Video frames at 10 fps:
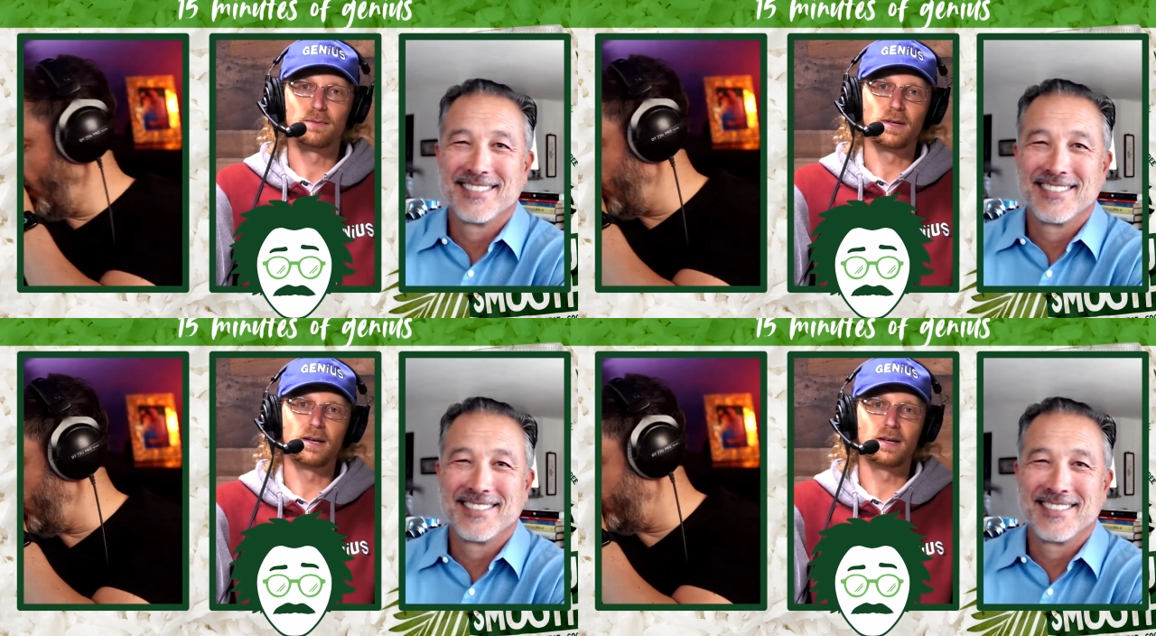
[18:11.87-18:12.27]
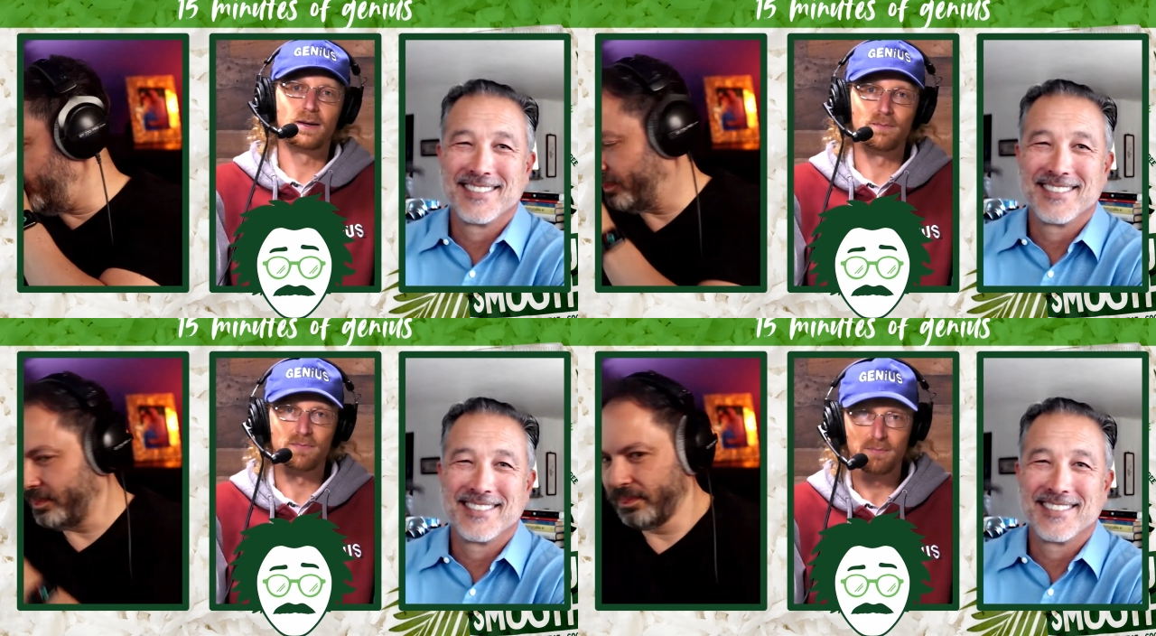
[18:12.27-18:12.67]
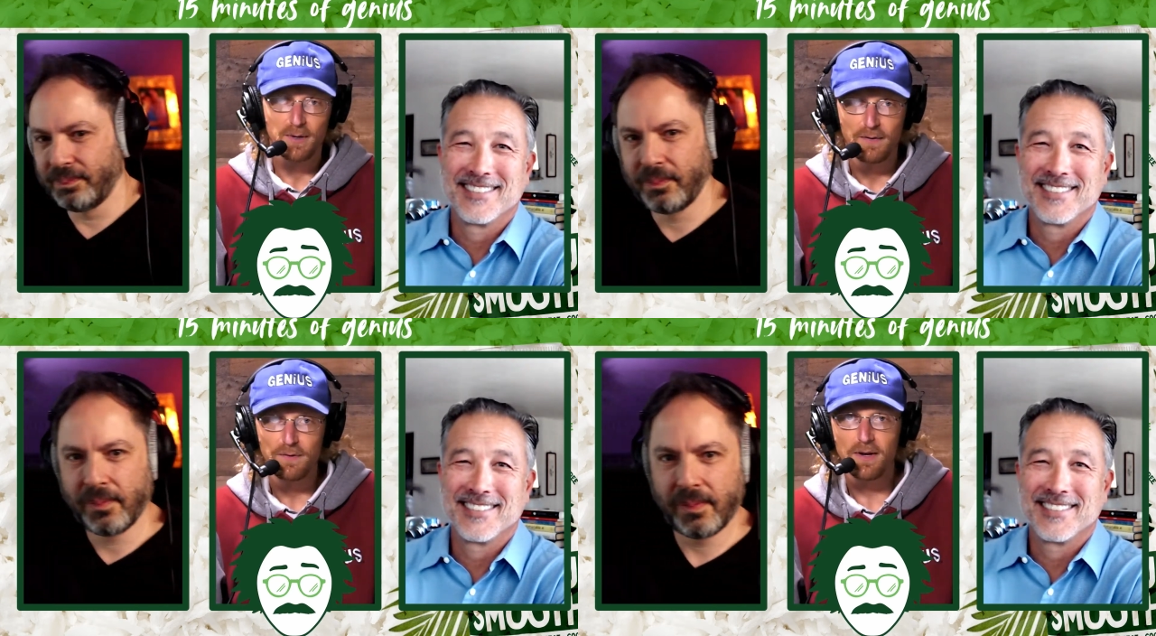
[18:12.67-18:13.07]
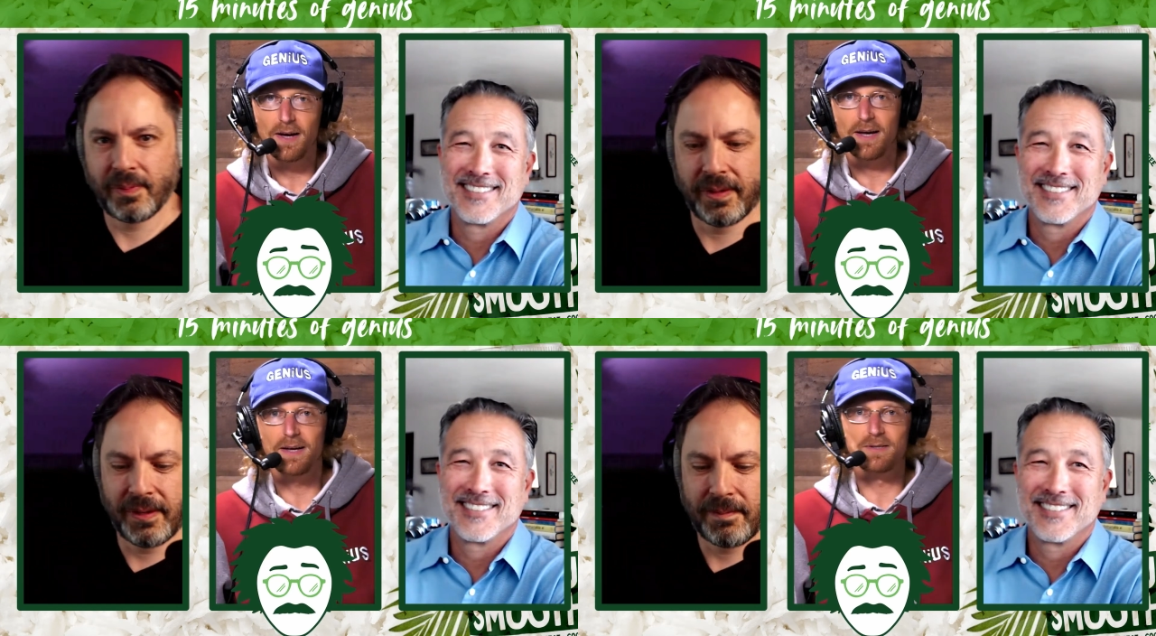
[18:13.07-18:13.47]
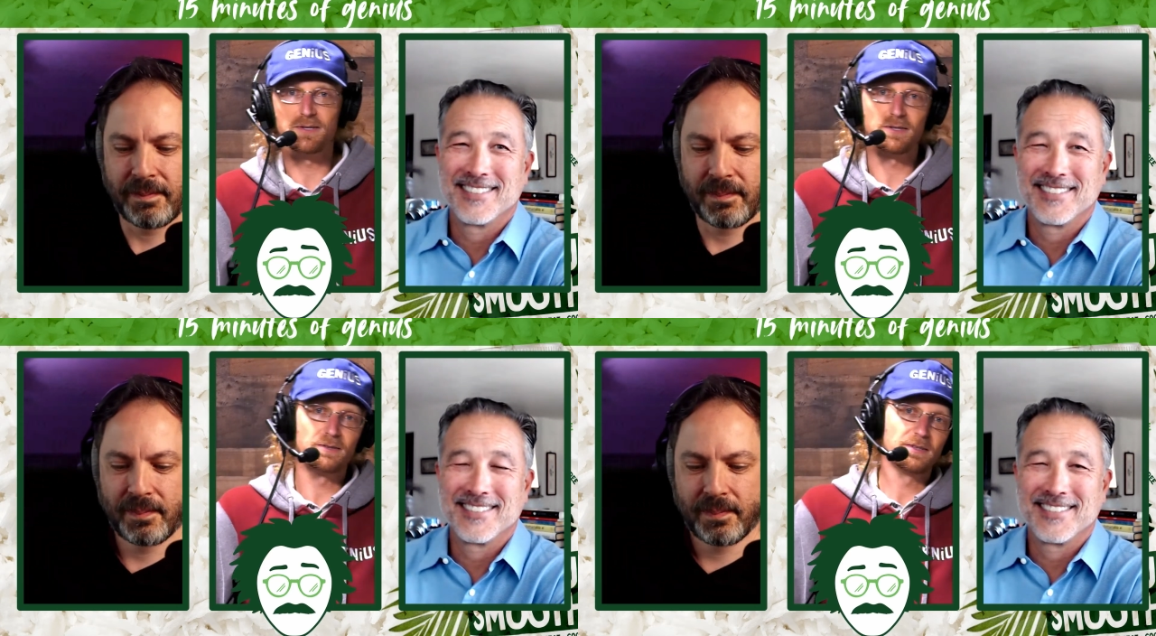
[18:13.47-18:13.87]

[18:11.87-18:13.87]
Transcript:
Speaker 1: Um, but if you guys